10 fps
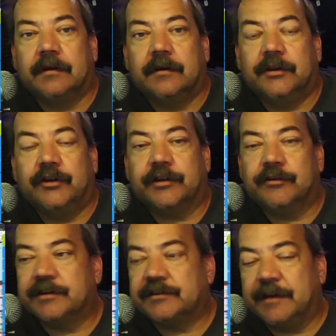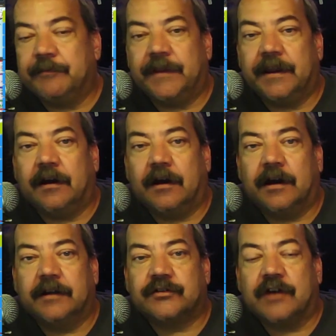You can do the same thing
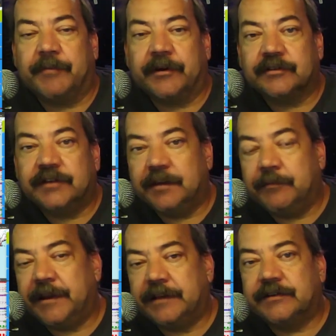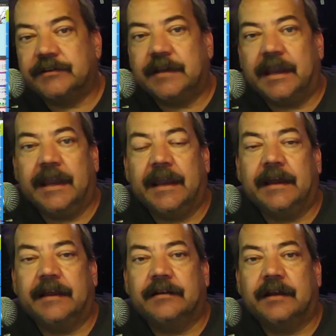on Tropical Tidbits and